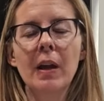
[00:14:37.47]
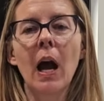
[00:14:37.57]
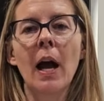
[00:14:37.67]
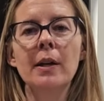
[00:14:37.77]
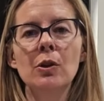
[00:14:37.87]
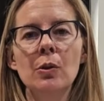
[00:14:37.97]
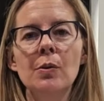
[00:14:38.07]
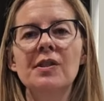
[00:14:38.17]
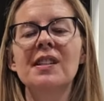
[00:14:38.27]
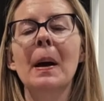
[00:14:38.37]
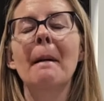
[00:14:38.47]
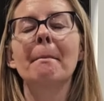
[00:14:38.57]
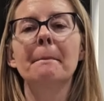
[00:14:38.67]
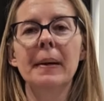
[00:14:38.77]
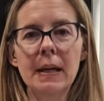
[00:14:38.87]
I used
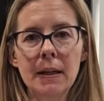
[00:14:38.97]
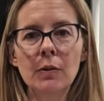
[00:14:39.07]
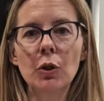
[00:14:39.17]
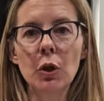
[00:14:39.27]
bacon